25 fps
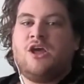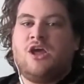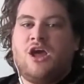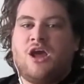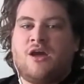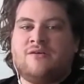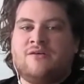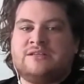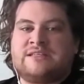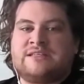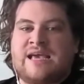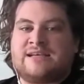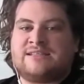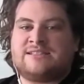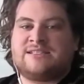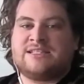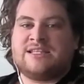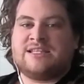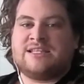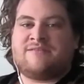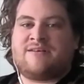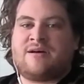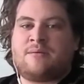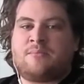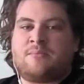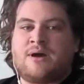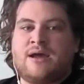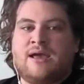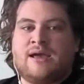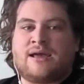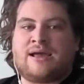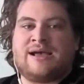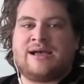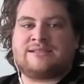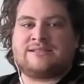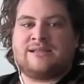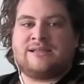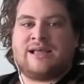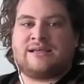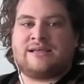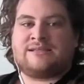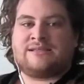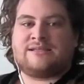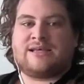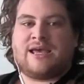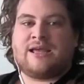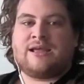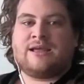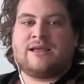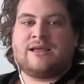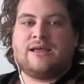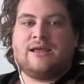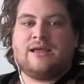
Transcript: of his Exiting the Vampire Castle essay,